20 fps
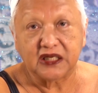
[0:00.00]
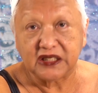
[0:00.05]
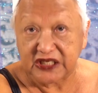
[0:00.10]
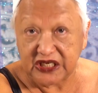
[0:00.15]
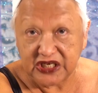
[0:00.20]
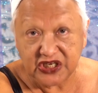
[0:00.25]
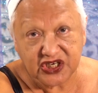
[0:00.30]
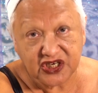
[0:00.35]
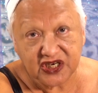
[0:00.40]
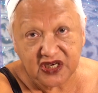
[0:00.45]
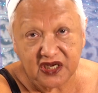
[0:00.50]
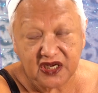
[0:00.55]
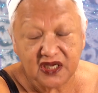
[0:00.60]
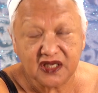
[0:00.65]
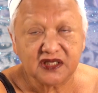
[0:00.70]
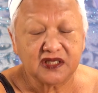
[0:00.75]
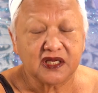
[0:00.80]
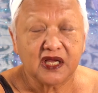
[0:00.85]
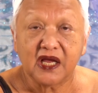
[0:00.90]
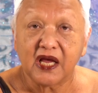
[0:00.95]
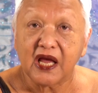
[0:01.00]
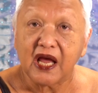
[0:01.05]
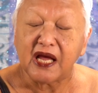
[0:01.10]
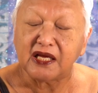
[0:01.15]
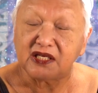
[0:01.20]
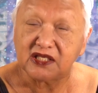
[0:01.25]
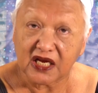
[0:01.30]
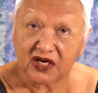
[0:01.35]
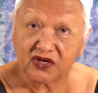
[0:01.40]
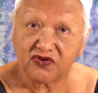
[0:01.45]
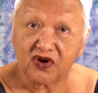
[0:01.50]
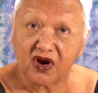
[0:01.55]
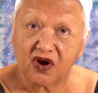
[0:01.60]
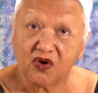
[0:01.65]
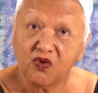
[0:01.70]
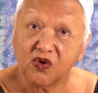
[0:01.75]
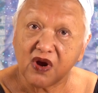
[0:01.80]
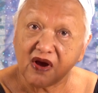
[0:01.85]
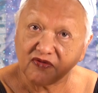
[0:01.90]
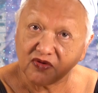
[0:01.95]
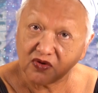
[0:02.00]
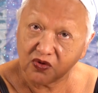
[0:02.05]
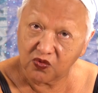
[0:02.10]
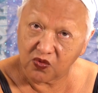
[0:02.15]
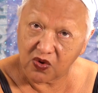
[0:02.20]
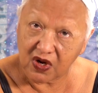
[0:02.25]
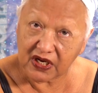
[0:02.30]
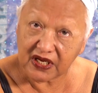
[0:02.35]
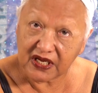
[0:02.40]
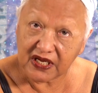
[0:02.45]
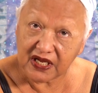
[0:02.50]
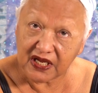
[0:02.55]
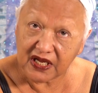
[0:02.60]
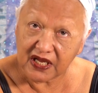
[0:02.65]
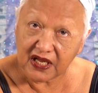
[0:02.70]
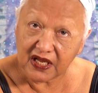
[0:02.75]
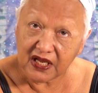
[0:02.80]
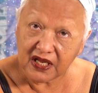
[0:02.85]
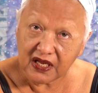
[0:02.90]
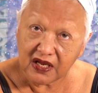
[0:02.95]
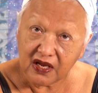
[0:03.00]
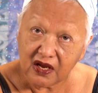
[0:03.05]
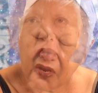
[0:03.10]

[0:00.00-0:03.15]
teachers, etc., who have to work here?